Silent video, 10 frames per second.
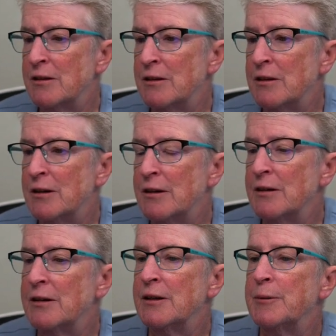What do you want
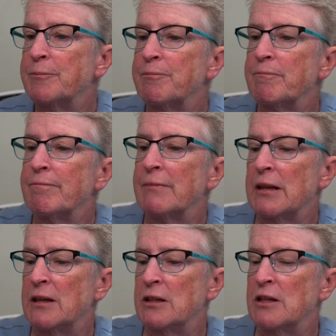to say to Susan?
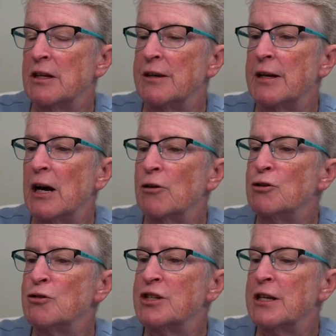Now
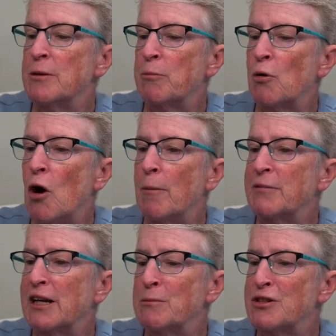you see the
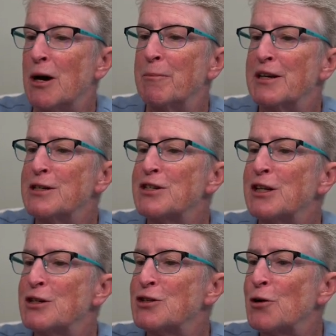prompt comes up and it's
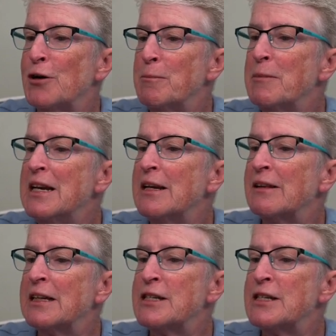going to start immediately